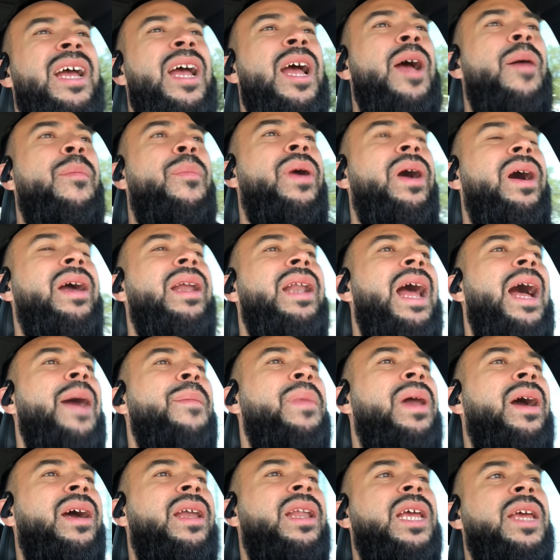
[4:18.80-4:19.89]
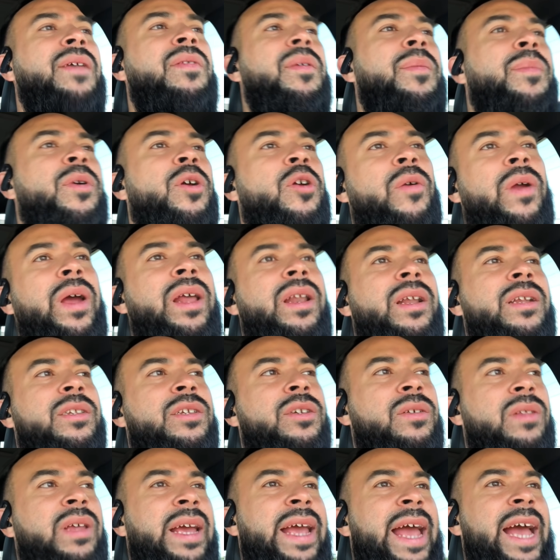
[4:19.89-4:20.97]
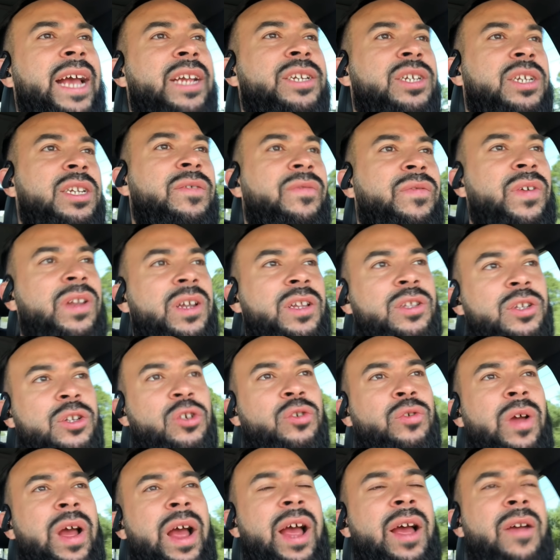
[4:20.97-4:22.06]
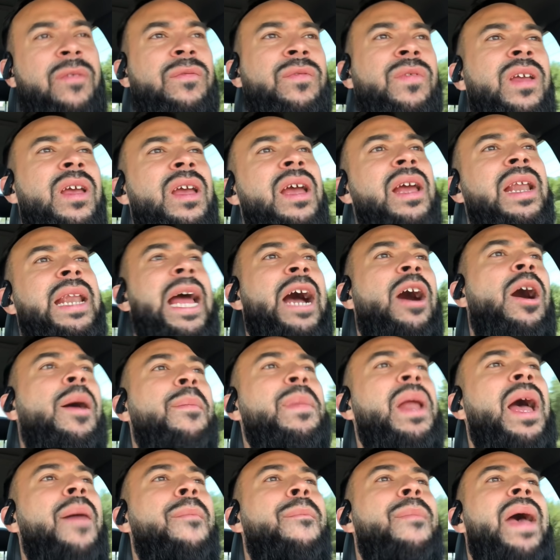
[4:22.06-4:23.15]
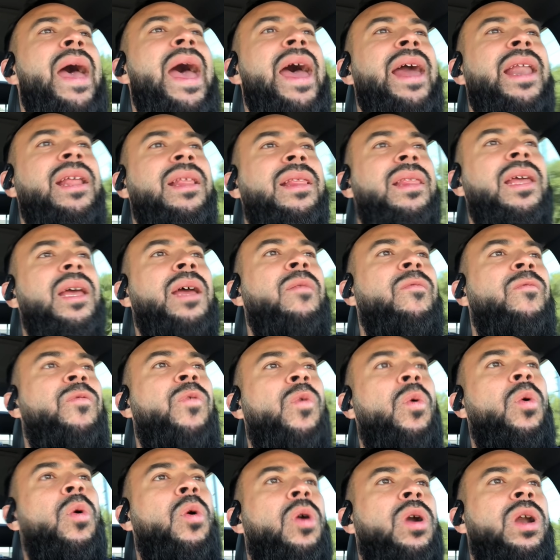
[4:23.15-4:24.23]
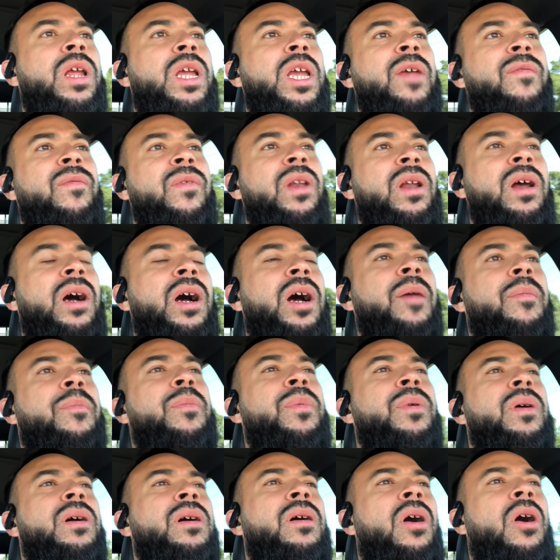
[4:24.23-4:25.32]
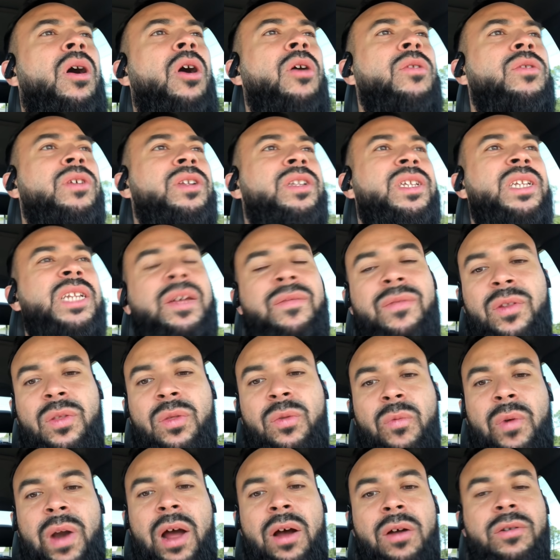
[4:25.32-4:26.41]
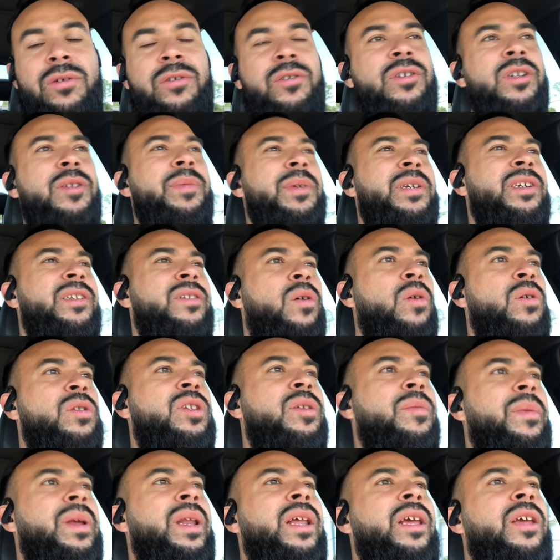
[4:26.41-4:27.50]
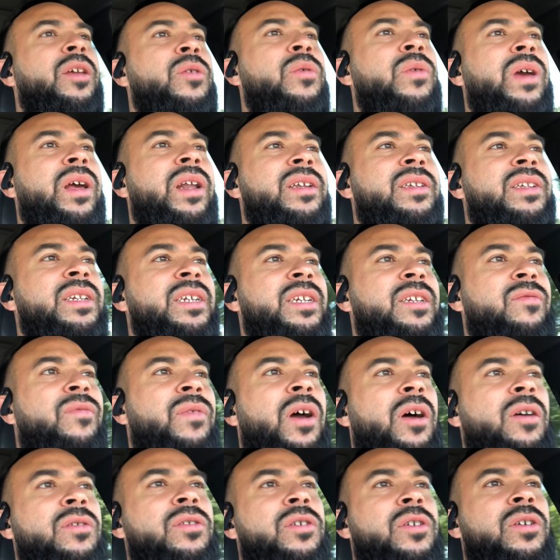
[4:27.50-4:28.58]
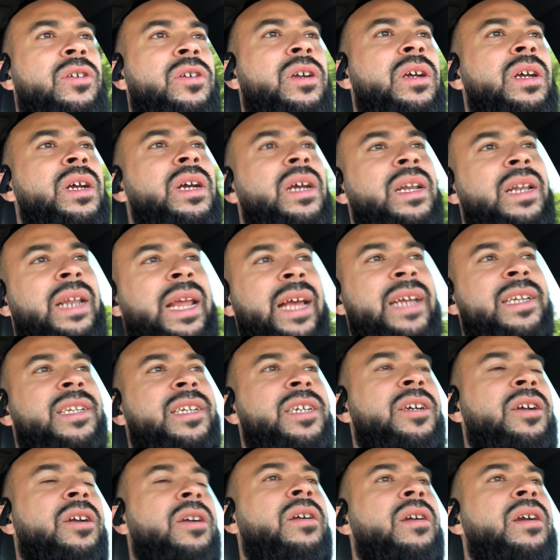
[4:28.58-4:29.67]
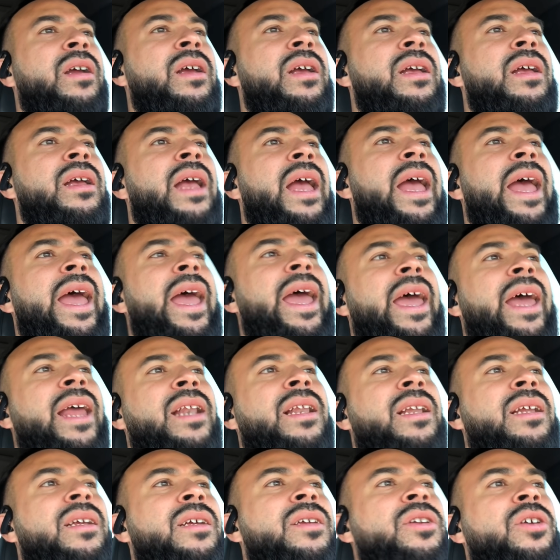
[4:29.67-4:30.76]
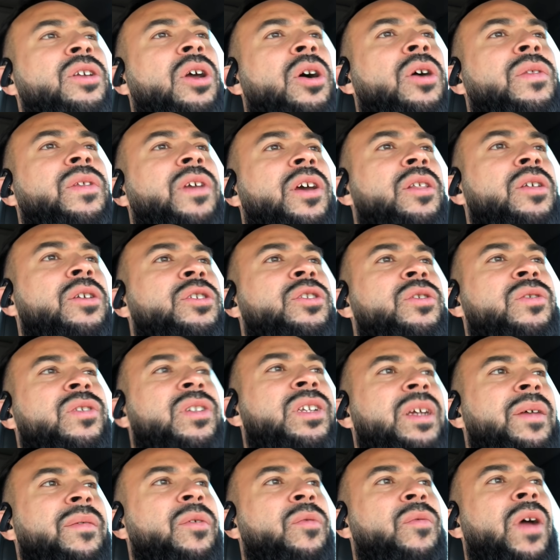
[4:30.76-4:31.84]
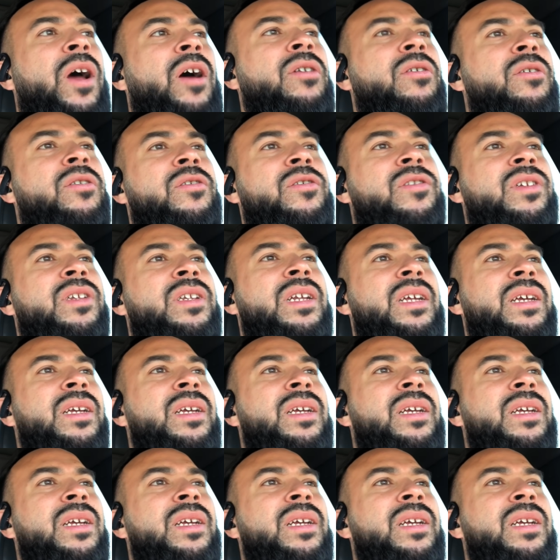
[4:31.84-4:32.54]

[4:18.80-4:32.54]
but I'm not going to give them a grade until they actually finish their draft. Now, I'm not mad at them for giving up all the 7th rounders, because ultimately you get a 6th rounder next year. And, the other 2 7th rounders,